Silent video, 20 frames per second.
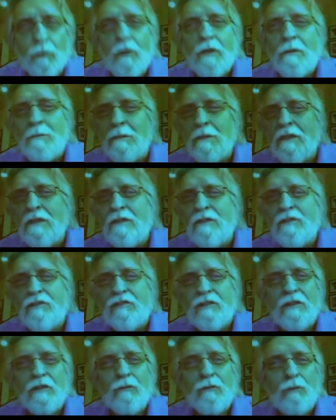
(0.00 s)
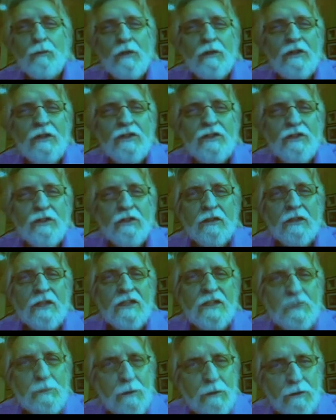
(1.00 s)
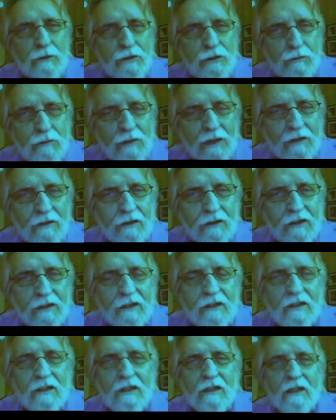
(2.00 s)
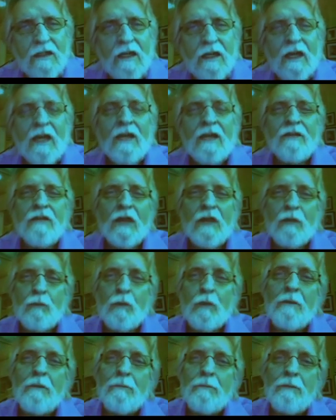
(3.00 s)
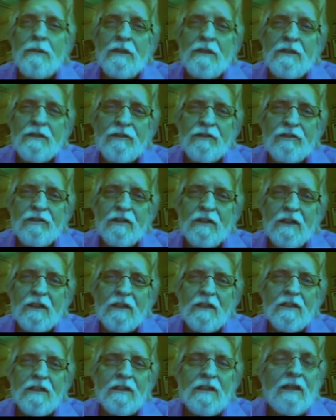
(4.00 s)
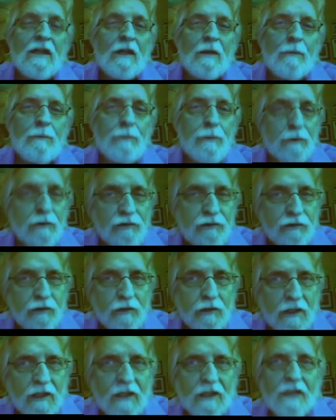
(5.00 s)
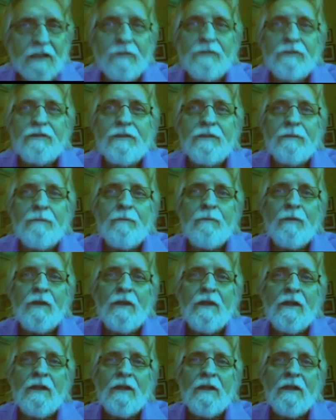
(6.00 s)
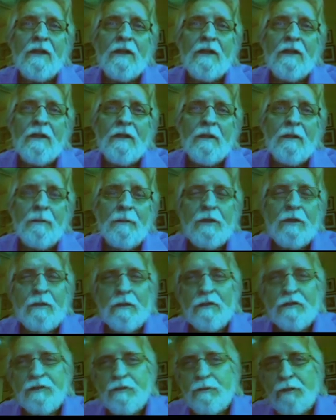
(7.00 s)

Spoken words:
it means in religion and spirituality, and at what it means in our personal lives. Because if we